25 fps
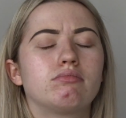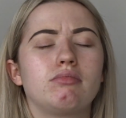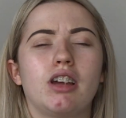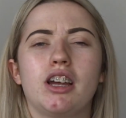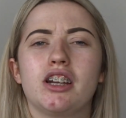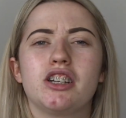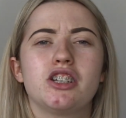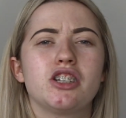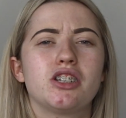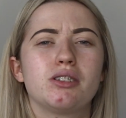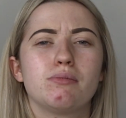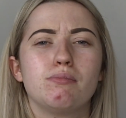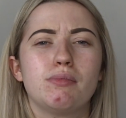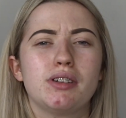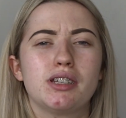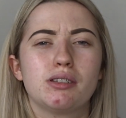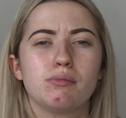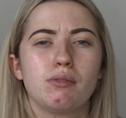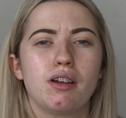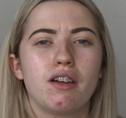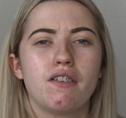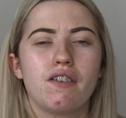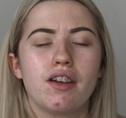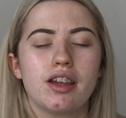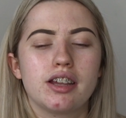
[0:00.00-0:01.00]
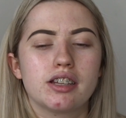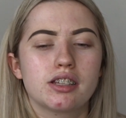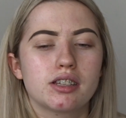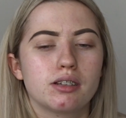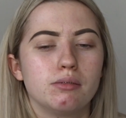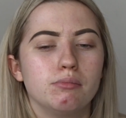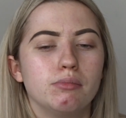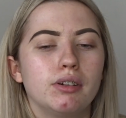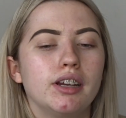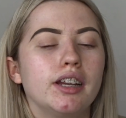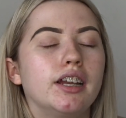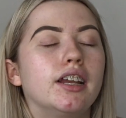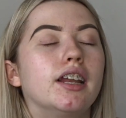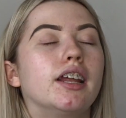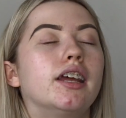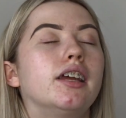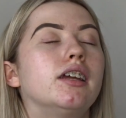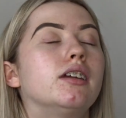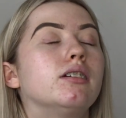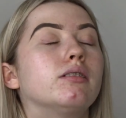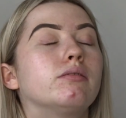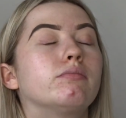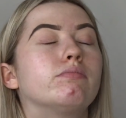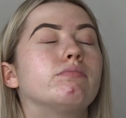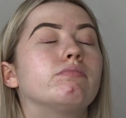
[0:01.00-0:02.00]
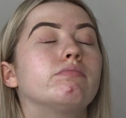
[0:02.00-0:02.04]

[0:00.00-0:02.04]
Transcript: I just missed my face completely.